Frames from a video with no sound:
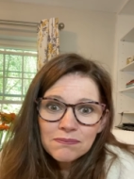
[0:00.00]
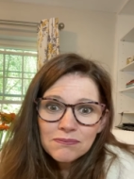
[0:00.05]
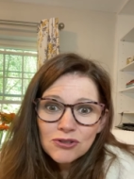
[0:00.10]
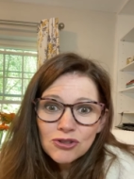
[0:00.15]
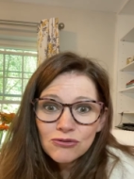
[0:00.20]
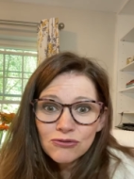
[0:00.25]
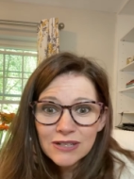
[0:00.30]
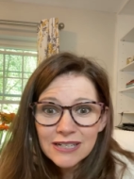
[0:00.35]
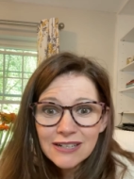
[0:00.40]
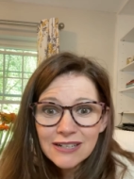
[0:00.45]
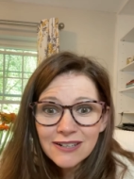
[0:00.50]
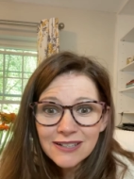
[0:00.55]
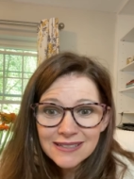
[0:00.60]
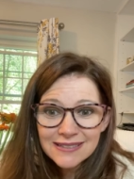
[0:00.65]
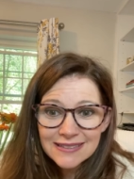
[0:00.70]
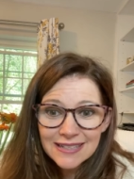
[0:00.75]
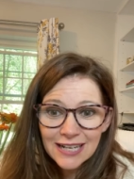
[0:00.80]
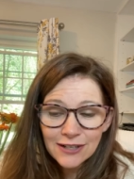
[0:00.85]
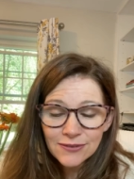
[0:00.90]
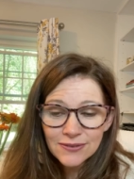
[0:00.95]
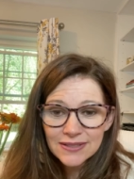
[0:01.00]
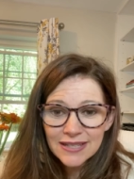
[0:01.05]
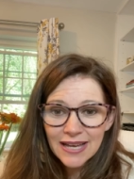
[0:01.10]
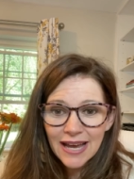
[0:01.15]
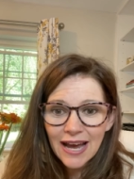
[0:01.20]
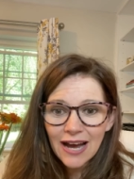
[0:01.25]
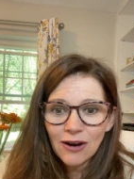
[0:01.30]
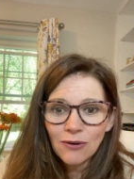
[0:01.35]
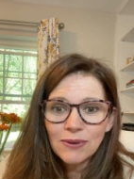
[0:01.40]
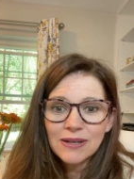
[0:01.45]
treat ourselves,
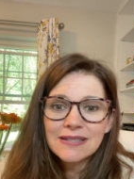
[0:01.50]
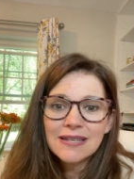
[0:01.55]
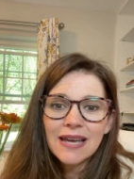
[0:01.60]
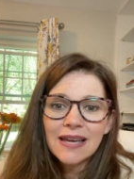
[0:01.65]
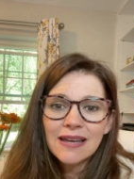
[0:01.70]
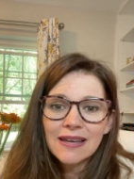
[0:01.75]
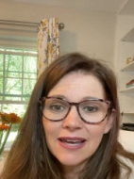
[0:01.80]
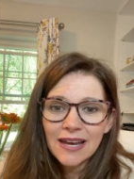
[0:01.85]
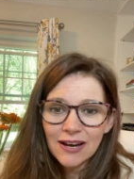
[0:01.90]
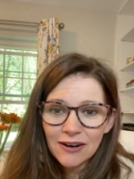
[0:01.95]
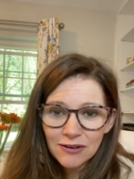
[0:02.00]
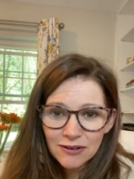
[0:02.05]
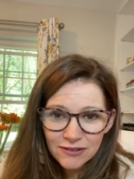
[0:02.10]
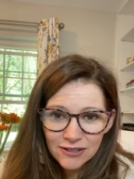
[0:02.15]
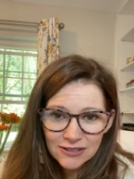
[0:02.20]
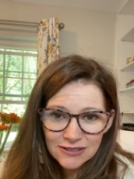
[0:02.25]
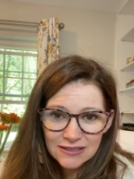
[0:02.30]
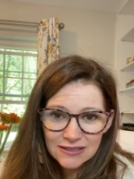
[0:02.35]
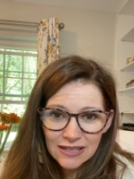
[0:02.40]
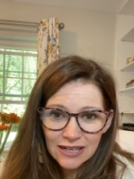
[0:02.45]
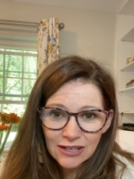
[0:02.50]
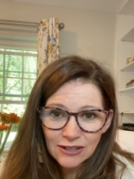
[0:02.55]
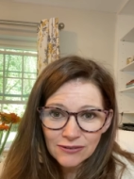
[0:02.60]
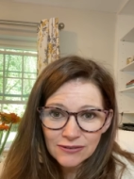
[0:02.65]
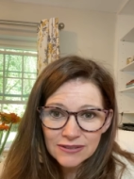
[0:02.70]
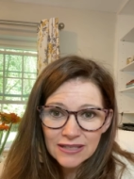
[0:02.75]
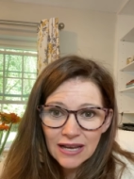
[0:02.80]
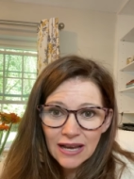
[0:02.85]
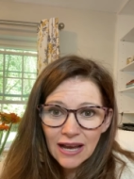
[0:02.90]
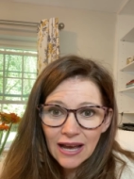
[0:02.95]
how we take care of
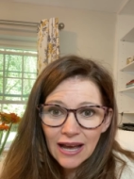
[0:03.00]
ourselves,